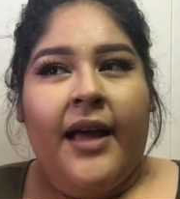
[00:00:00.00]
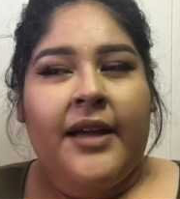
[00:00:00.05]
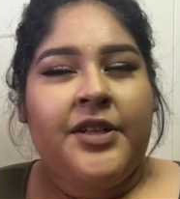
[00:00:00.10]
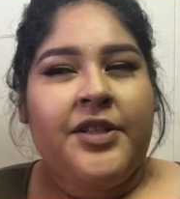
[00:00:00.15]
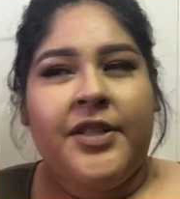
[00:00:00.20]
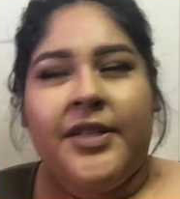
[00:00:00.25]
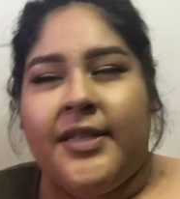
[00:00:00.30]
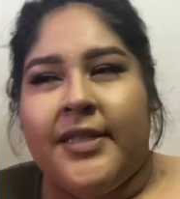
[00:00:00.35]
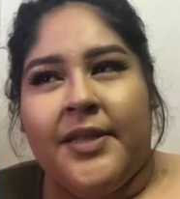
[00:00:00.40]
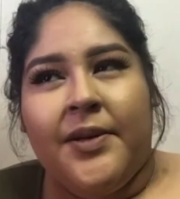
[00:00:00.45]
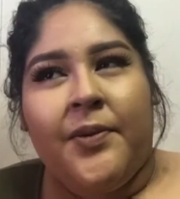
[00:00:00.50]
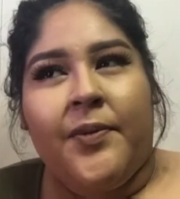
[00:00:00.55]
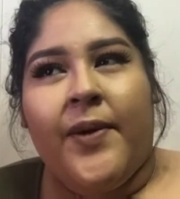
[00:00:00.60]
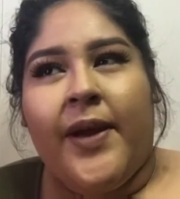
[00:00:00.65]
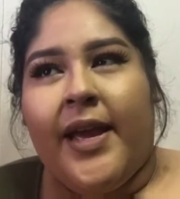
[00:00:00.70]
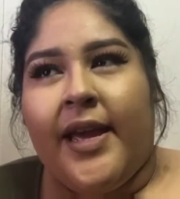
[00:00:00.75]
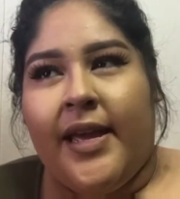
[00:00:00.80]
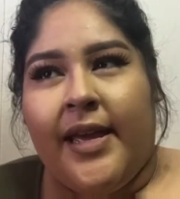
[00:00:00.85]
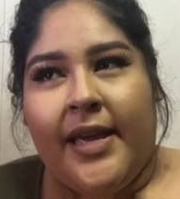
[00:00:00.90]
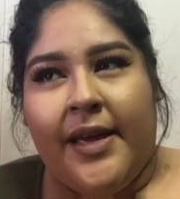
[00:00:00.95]
just the
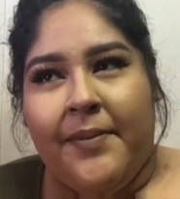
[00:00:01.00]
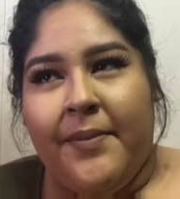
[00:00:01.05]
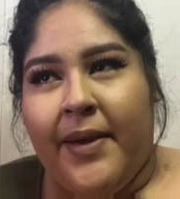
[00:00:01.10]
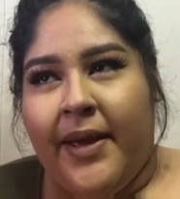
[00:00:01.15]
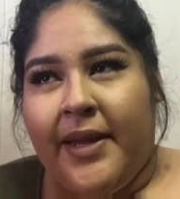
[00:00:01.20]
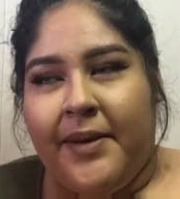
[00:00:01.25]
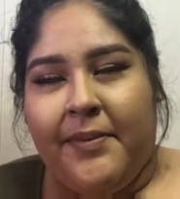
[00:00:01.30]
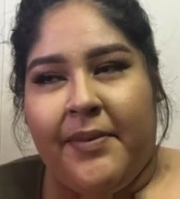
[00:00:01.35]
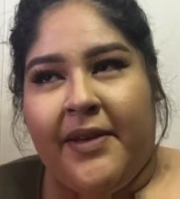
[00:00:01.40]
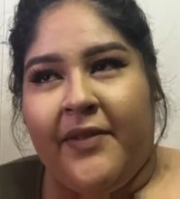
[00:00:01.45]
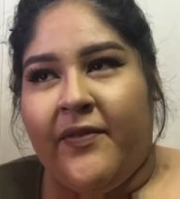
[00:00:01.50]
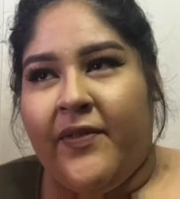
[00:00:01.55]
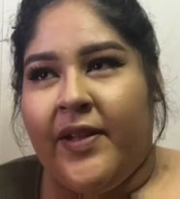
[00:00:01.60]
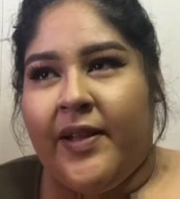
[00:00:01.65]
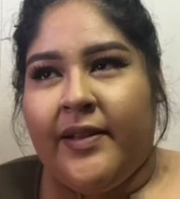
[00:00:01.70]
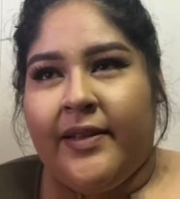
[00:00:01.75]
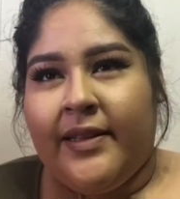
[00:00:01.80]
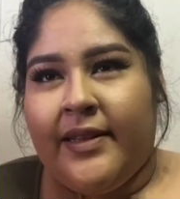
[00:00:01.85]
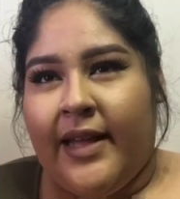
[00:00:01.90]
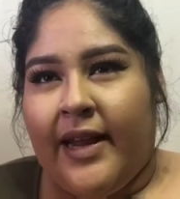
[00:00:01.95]
way he made me
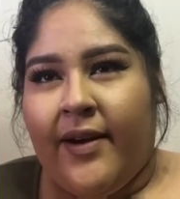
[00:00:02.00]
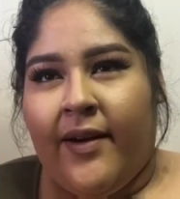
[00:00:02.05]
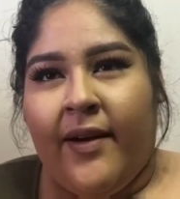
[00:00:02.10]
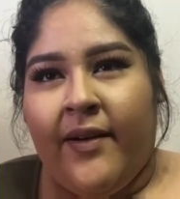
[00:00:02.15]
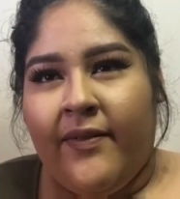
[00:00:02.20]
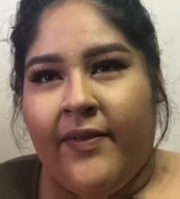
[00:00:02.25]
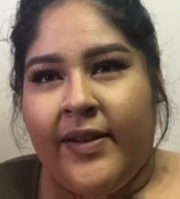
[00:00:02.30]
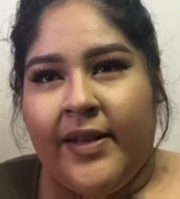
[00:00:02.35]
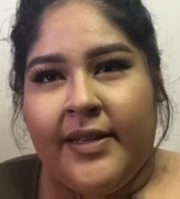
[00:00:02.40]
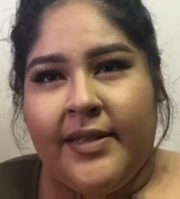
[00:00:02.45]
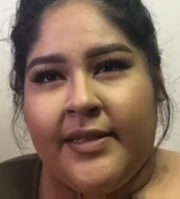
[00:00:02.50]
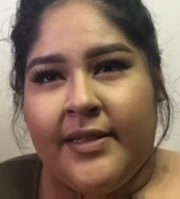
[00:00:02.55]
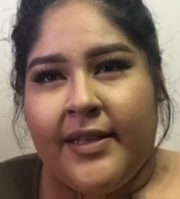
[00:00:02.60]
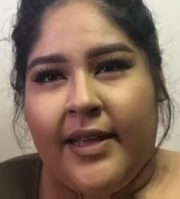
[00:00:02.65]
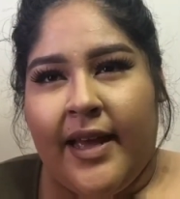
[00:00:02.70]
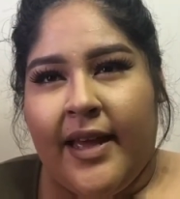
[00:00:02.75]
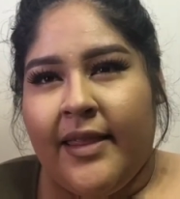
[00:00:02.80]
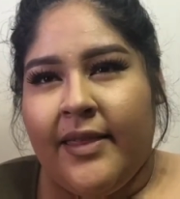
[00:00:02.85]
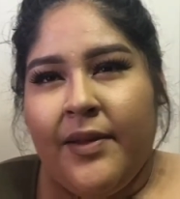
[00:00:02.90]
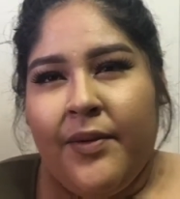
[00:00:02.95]
feel in that office
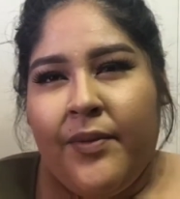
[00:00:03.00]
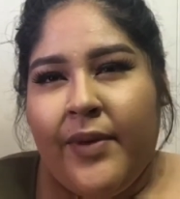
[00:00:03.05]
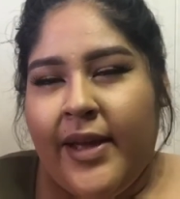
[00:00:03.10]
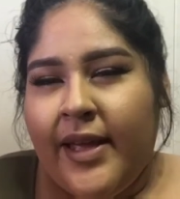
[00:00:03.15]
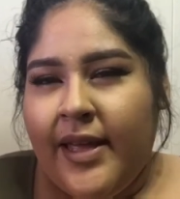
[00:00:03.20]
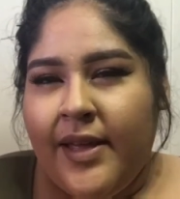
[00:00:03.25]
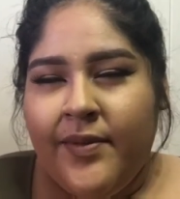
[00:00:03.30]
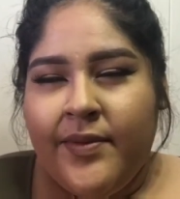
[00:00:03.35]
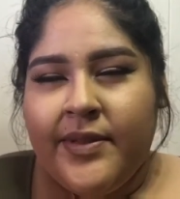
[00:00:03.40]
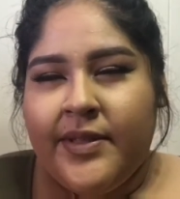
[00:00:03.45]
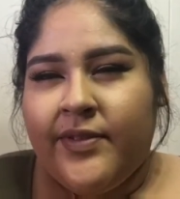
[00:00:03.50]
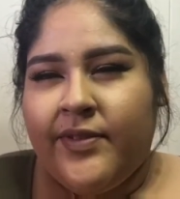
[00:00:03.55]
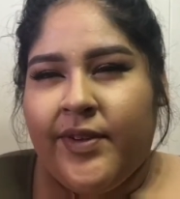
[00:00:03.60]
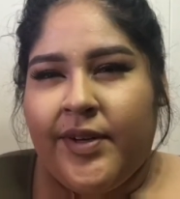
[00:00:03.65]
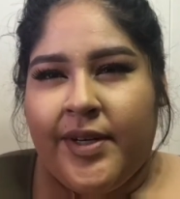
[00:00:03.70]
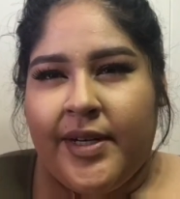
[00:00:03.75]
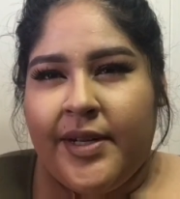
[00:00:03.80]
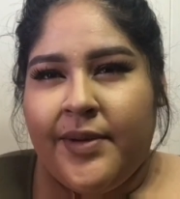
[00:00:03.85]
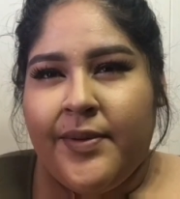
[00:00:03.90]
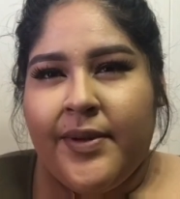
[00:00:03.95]
and the way he was
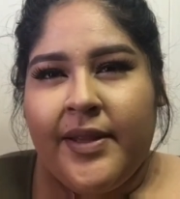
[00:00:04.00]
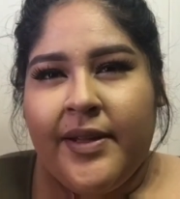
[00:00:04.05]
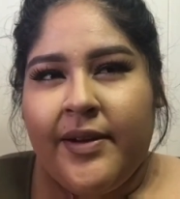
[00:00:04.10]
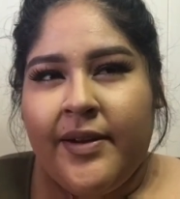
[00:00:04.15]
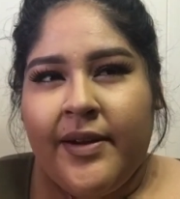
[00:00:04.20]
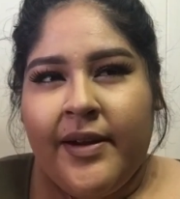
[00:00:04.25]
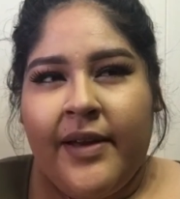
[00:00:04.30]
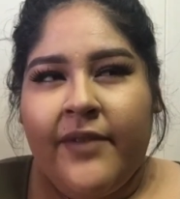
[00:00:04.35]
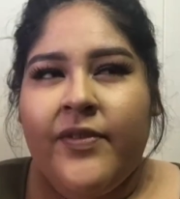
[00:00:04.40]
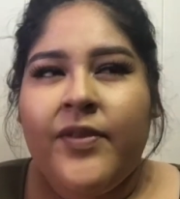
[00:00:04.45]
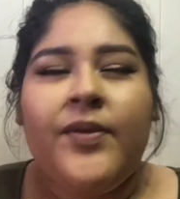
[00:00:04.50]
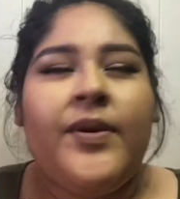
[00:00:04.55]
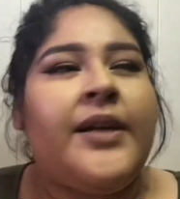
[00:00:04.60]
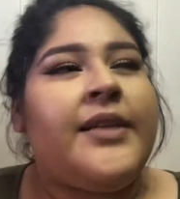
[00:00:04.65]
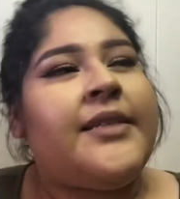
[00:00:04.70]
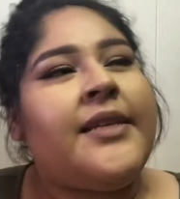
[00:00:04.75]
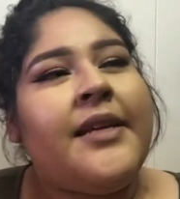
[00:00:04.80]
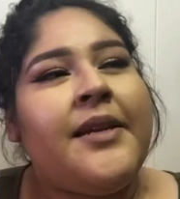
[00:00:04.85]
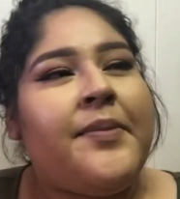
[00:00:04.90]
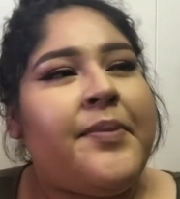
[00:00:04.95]
flirting with her. If you
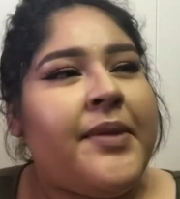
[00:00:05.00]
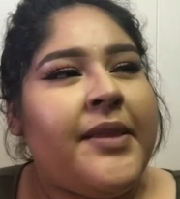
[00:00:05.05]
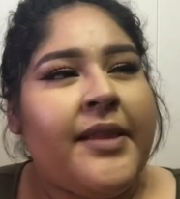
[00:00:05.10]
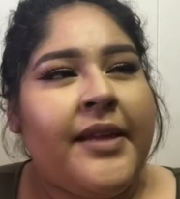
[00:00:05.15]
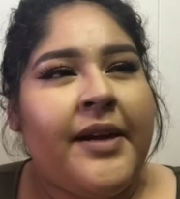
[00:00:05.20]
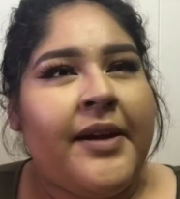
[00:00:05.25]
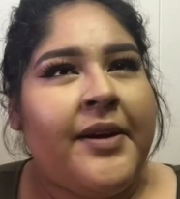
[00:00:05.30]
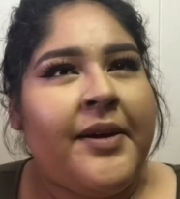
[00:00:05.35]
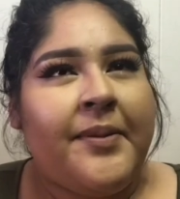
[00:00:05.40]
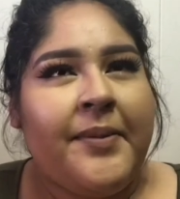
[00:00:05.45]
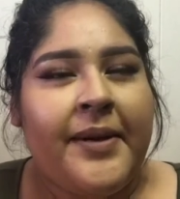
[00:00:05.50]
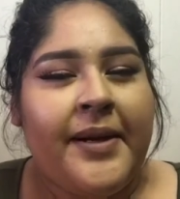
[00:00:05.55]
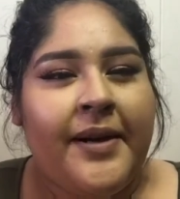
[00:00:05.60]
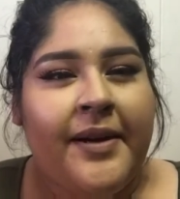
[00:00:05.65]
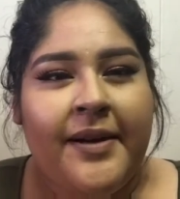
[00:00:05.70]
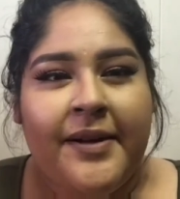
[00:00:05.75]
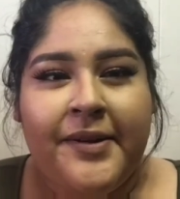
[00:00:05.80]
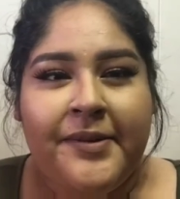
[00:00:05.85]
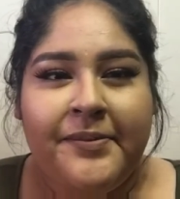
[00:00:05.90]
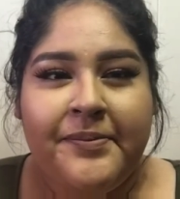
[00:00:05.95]
guys could have been there, oh my
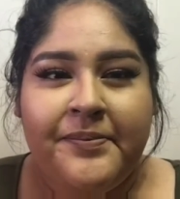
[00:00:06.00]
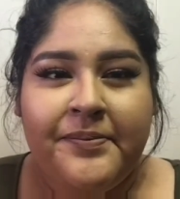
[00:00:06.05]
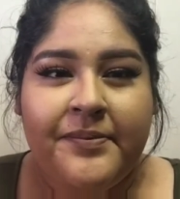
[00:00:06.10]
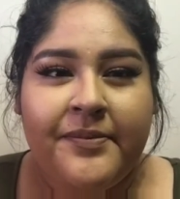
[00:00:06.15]
God.